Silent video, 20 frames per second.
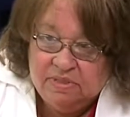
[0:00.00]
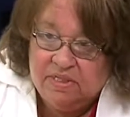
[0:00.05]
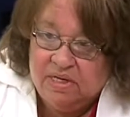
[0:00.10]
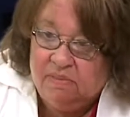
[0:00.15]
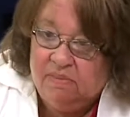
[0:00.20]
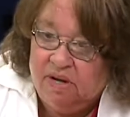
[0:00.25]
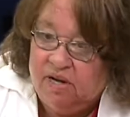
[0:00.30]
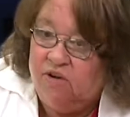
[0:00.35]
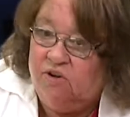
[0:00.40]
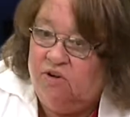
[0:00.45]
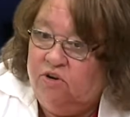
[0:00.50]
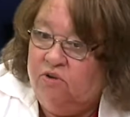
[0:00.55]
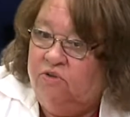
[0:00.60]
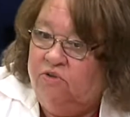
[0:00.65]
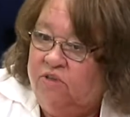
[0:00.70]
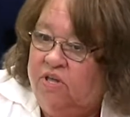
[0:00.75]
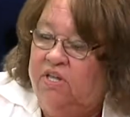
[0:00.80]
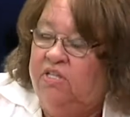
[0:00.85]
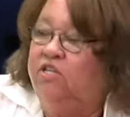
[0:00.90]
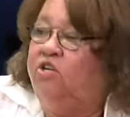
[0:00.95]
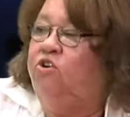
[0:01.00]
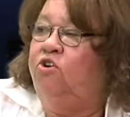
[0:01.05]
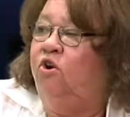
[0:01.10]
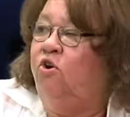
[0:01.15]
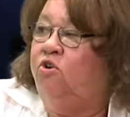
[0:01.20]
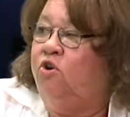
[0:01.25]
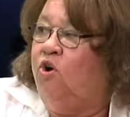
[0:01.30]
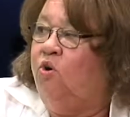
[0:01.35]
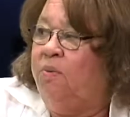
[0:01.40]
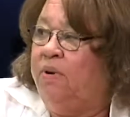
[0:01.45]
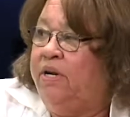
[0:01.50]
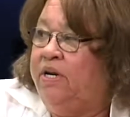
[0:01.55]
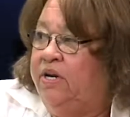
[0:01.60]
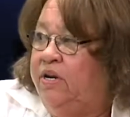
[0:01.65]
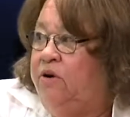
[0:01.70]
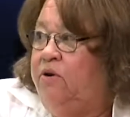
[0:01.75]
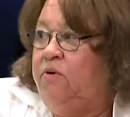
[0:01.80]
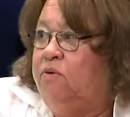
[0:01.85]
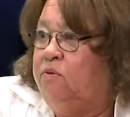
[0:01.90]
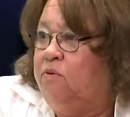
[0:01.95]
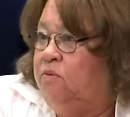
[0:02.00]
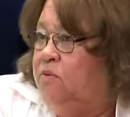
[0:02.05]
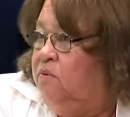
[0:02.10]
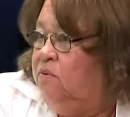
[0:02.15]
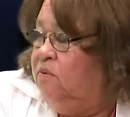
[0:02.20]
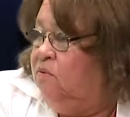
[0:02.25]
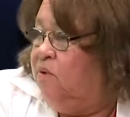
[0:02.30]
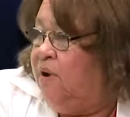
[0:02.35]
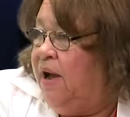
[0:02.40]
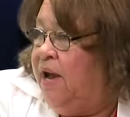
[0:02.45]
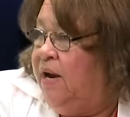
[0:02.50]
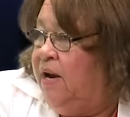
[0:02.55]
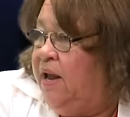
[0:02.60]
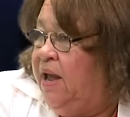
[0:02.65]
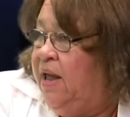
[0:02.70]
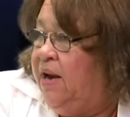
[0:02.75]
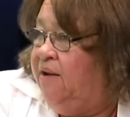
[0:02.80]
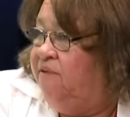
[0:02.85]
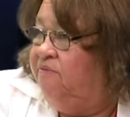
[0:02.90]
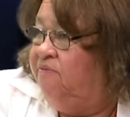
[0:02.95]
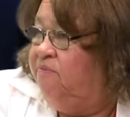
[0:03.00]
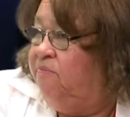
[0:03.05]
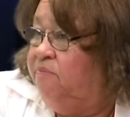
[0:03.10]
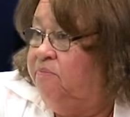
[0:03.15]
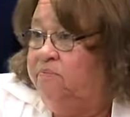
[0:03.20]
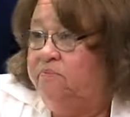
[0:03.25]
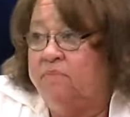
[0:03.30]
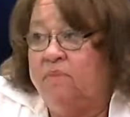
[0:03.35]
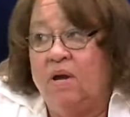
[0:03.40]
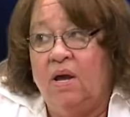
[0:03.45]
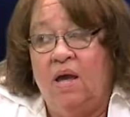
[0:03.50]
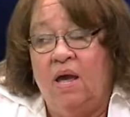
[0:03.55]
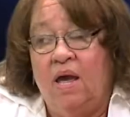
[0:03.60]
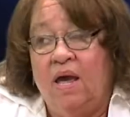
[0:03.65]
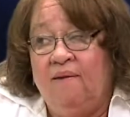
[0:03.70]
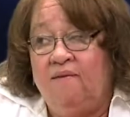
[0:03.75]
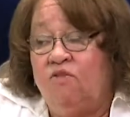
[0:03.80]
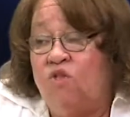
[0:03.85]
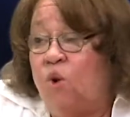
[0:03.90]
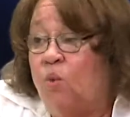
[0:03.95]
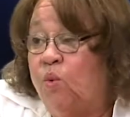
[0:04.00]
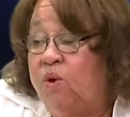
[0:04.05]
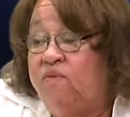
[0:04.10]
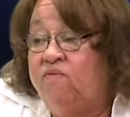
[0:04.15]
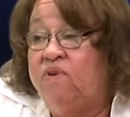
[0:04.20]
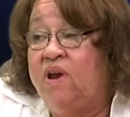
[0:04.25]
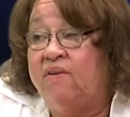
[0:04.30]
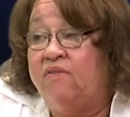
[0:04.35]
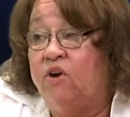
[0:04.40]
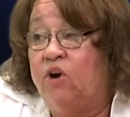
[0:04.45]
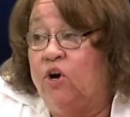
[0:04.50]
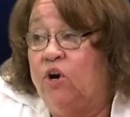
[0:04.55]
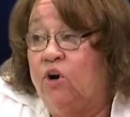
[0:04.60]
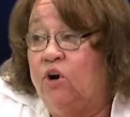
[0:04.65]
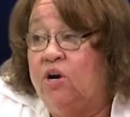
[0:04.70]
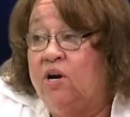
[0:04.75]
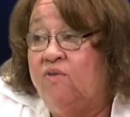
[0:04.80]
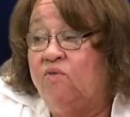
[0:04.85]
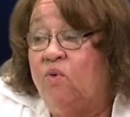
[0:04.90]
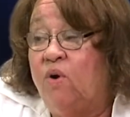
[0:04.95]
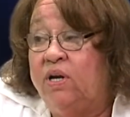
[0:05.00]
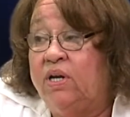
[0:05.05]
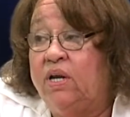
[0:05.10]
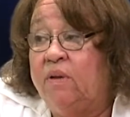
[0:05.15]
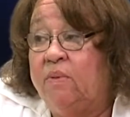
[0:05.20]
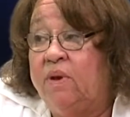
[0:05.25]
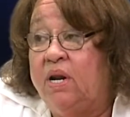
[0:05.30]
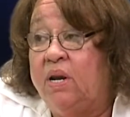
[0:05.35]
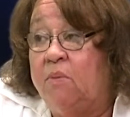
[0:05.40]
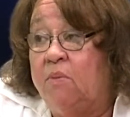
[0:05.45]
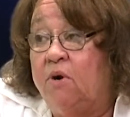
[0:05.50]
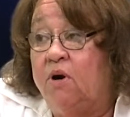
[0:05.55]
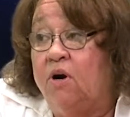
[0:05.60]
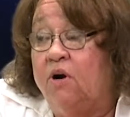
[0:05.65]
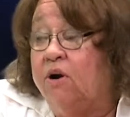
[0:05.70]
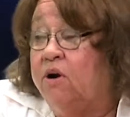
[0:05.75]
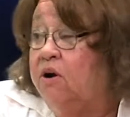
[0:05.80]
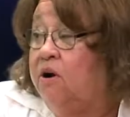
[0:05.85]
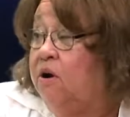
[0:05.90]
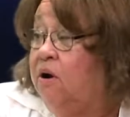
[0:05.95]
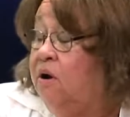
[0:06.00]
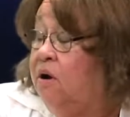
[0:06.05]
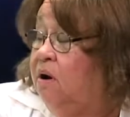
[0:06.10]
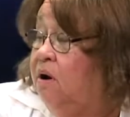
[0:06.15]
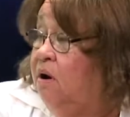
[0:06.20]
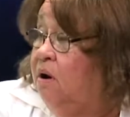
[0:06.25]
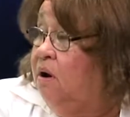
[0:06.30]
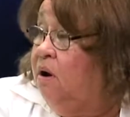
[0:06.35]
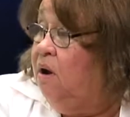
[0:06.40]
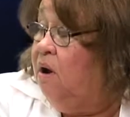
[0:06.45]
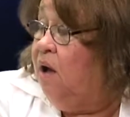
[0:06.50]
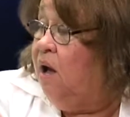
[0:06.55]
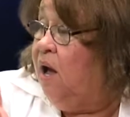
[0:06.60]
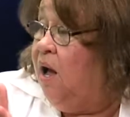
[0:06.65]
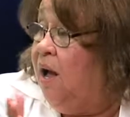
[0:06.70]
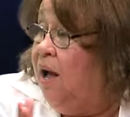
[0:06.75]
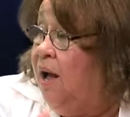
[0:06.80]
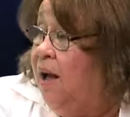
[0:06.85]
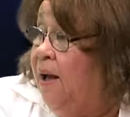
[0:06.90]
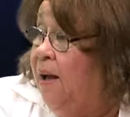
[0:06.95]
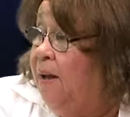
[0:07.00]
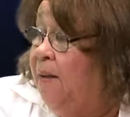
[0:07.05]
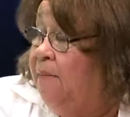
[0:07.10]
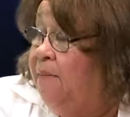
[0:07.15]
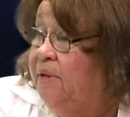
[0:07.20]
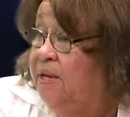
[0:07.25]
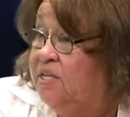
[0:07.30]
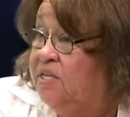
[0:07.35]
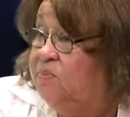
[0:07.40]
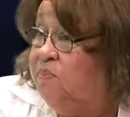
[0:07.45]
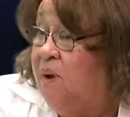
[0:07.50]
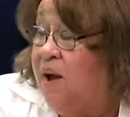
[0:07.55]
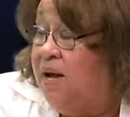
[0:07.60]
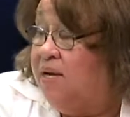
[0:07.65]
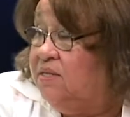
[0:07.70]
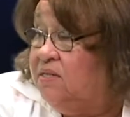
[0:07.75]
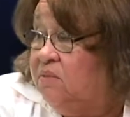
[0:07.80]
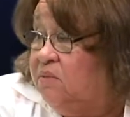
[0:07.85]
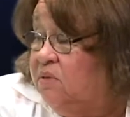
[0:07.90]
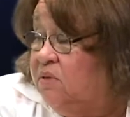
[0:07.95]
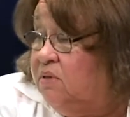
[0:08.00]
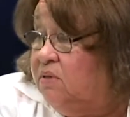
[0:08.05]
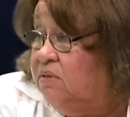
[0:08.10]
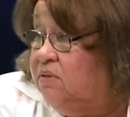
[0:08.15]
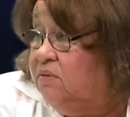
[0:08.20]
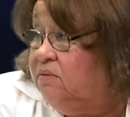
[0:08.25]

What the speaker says: make you do things that you don't normally do, right? And even though we've never heard of one committing murder, it's possible.